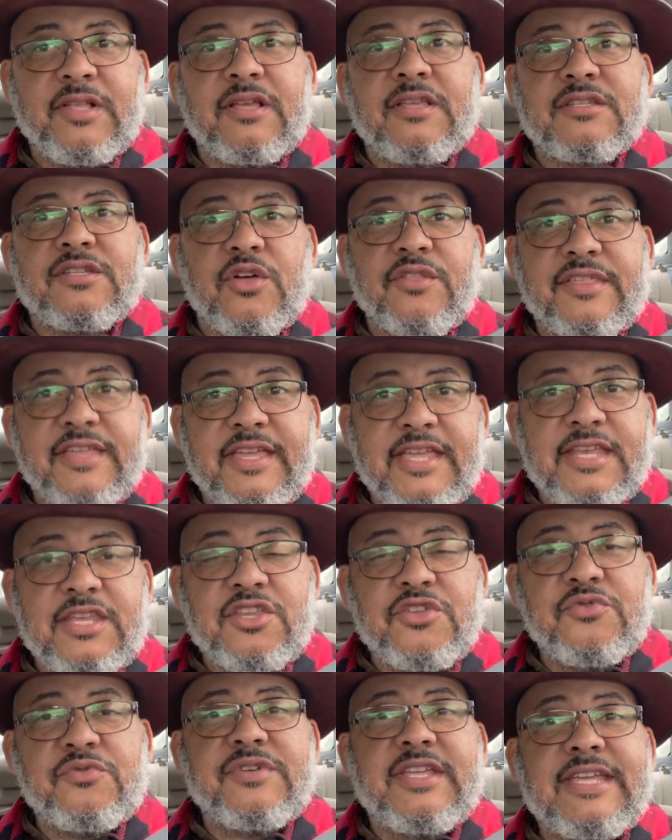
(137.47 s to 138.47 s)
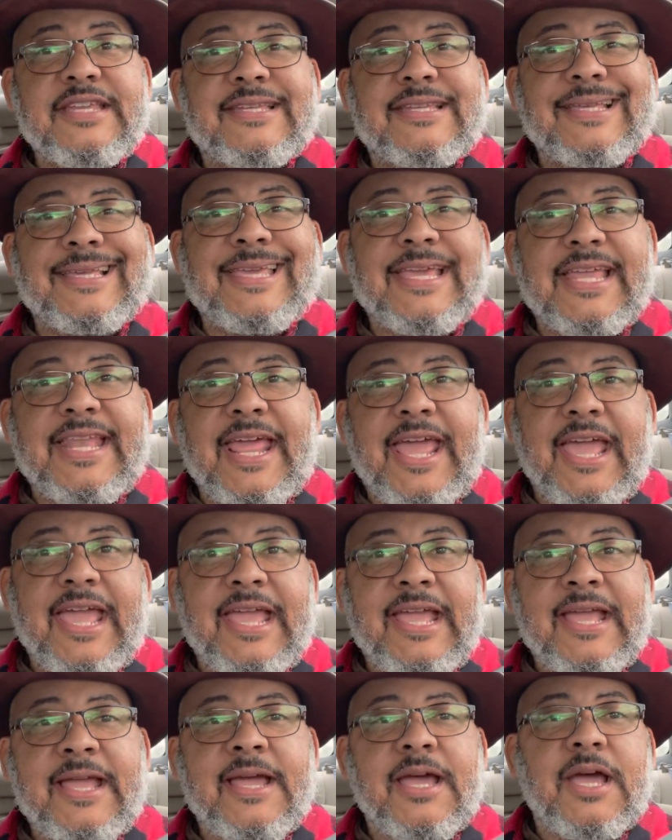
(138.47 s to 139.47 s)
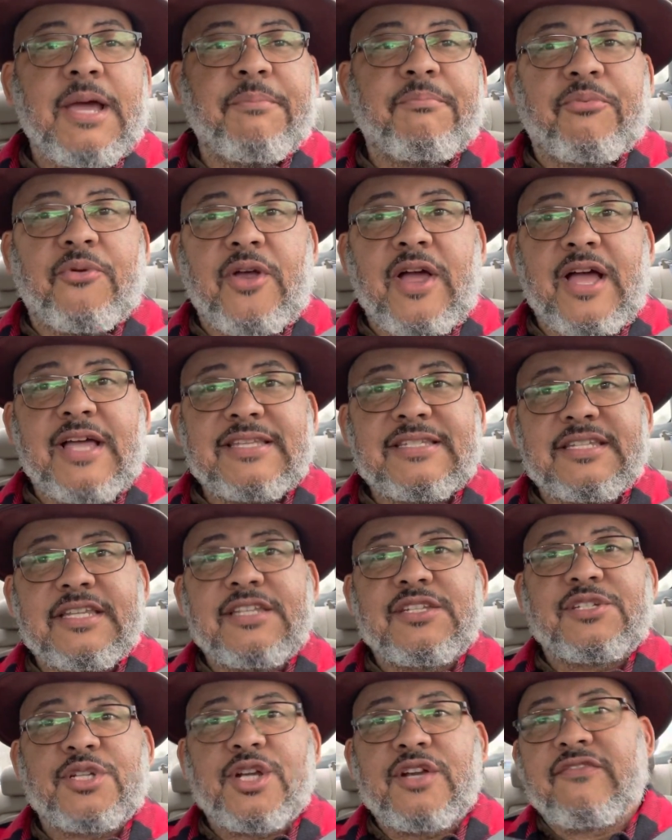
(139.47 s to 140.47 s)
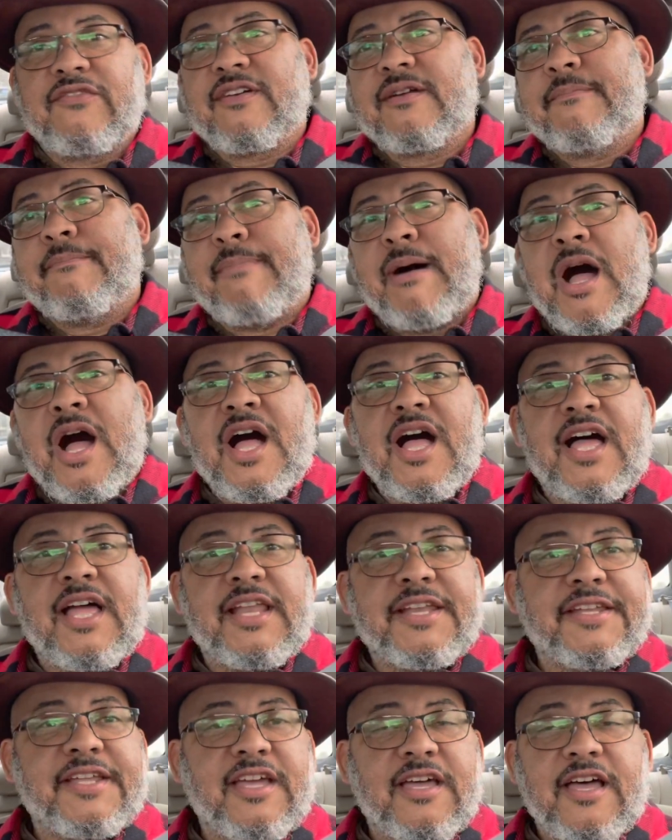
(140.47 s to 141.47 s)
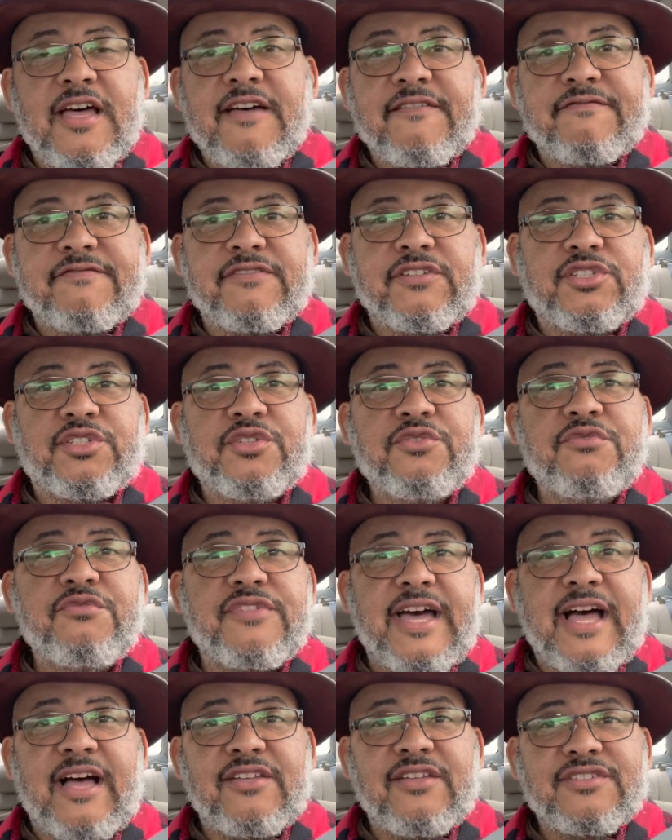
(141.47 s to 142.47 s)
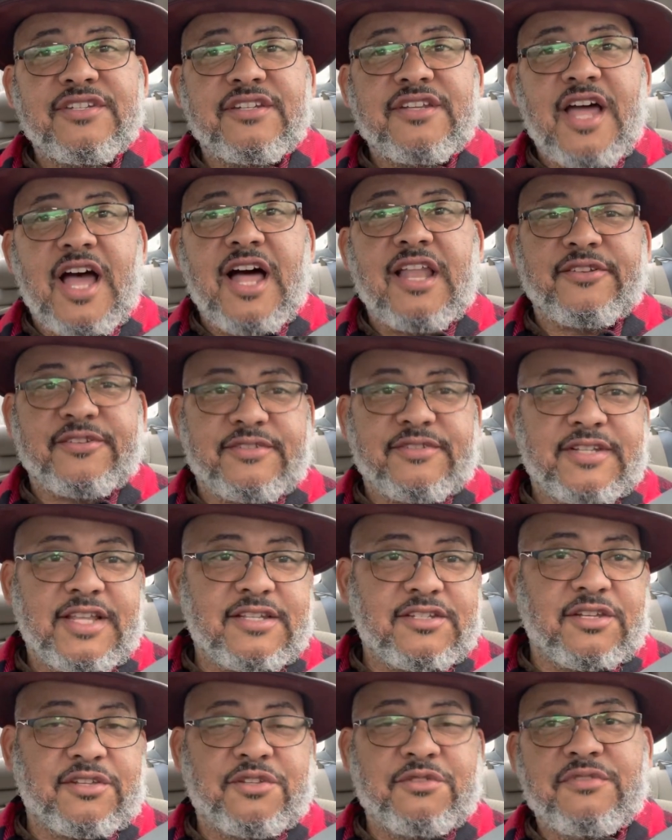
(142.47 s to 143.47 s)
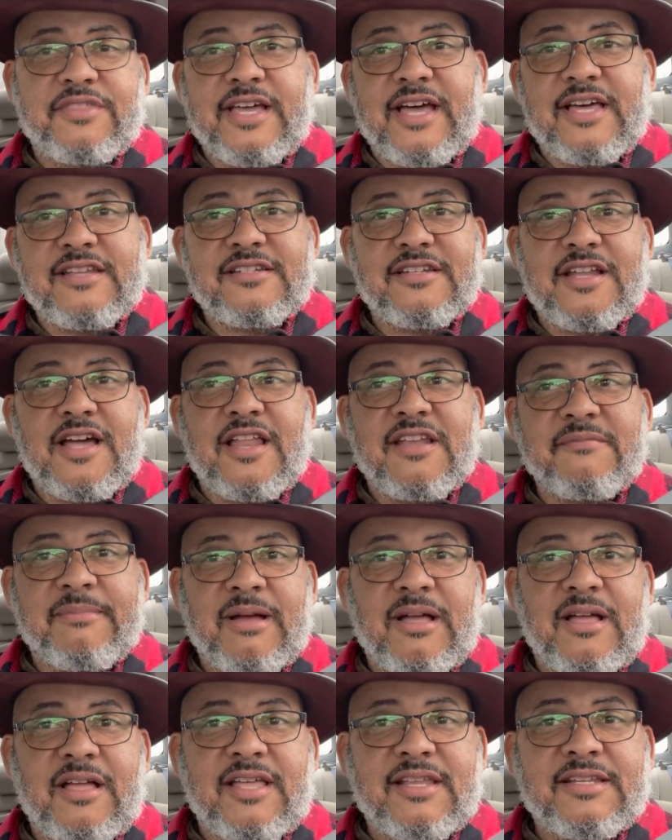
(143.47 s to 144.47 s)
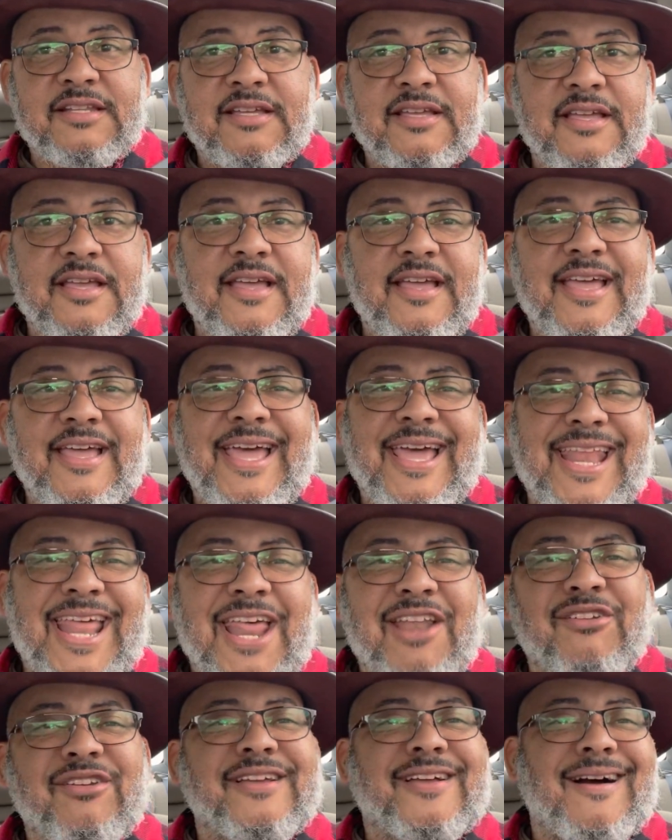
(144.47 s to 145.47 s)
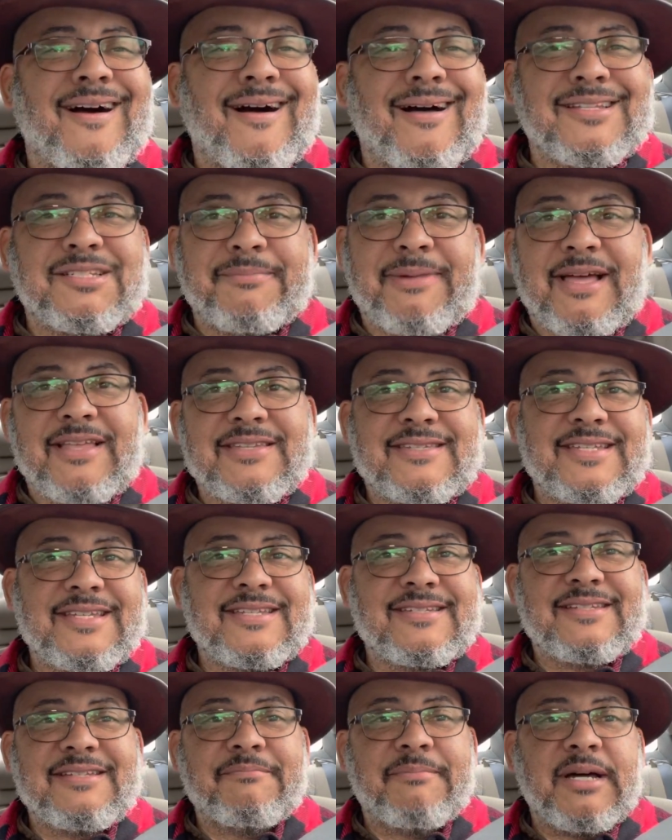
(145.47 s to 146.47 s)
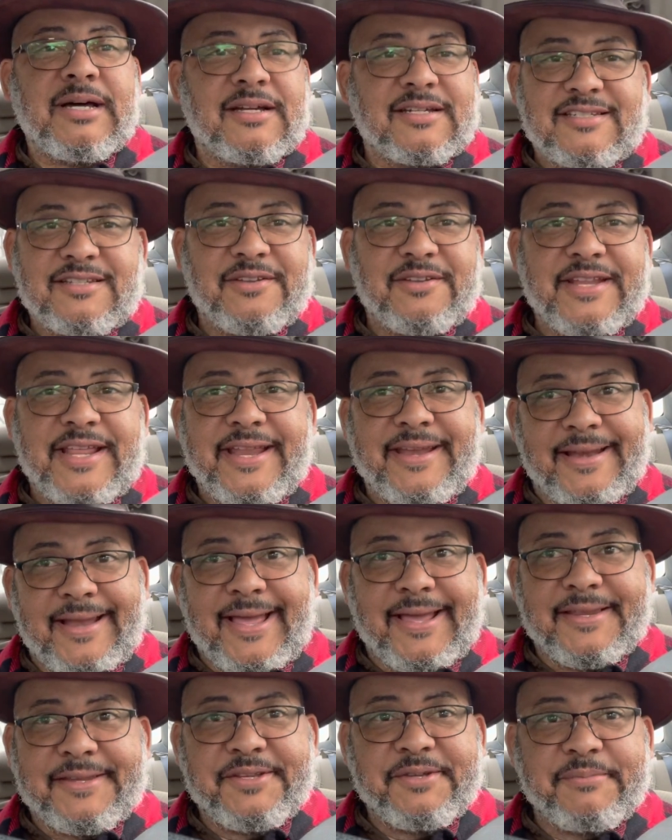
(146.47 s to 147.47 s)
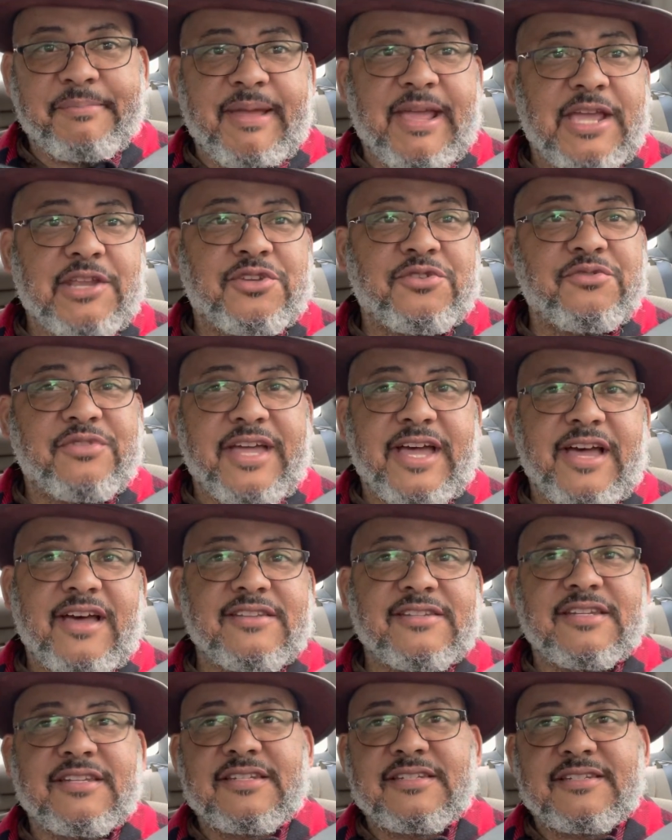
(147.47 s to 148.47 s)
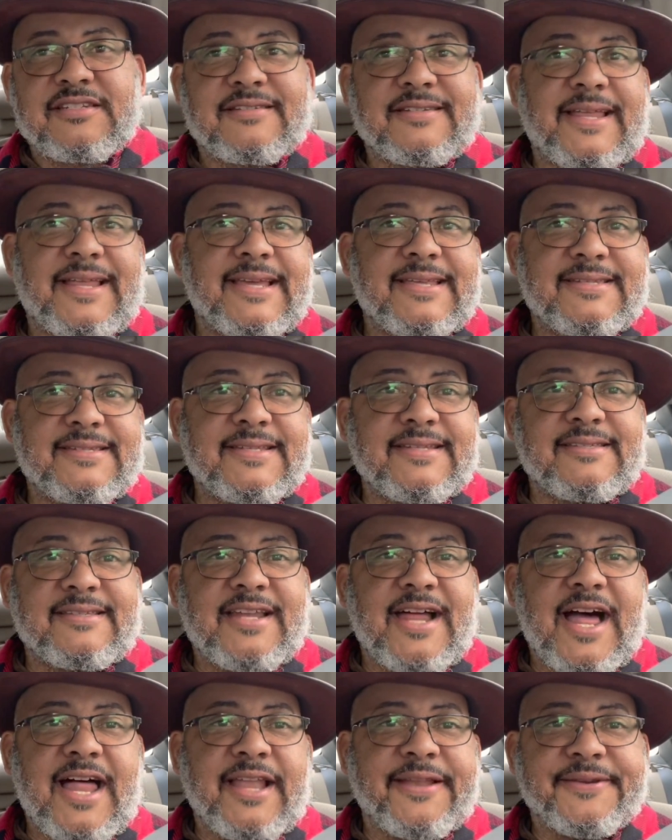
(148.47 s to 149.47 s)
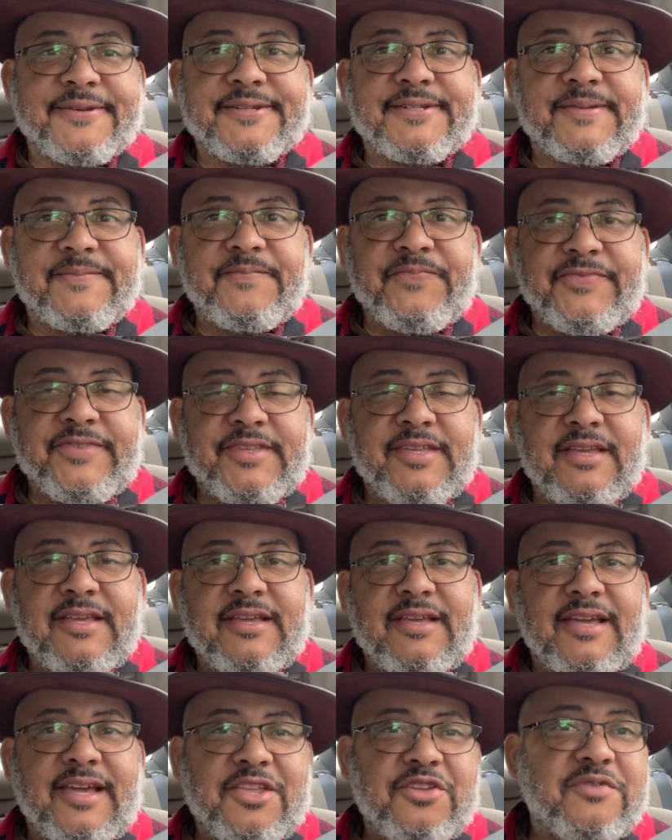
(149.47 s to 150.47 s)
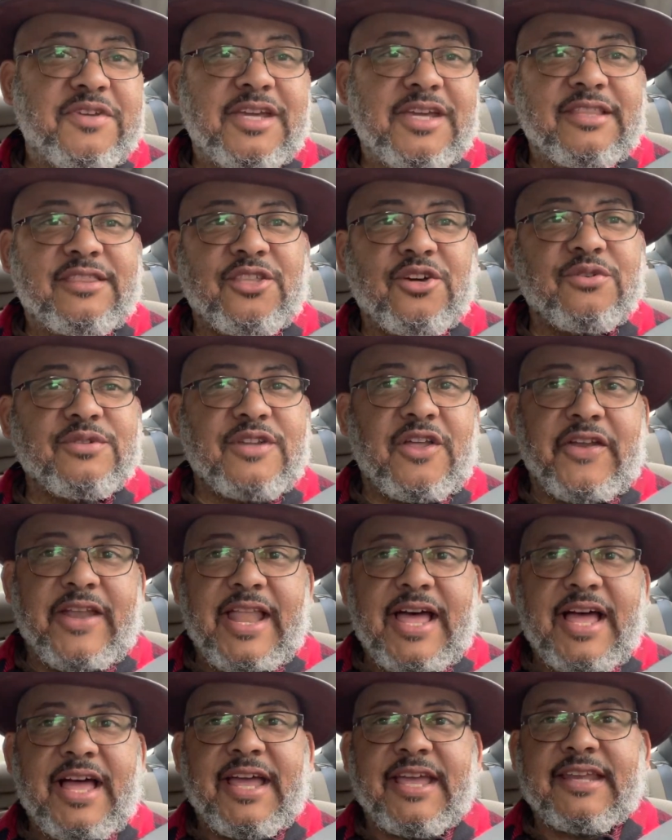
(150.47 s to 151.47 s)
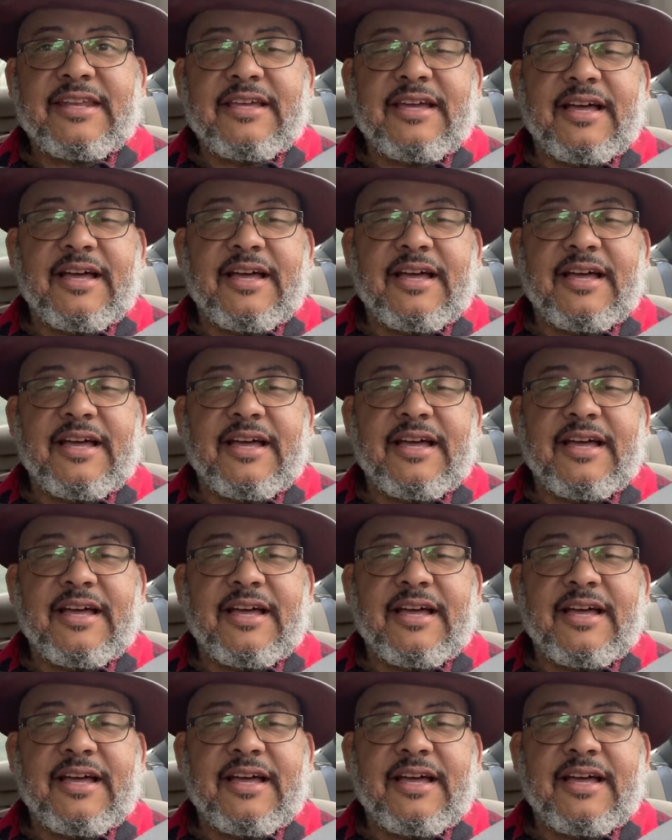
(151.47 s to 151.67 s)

So then you need to get a process server bond of $2,000. That's a $2,000 bond. And that only costs about $60. So it ain't like you're paying $2,000. It's just like $60. You can get those online.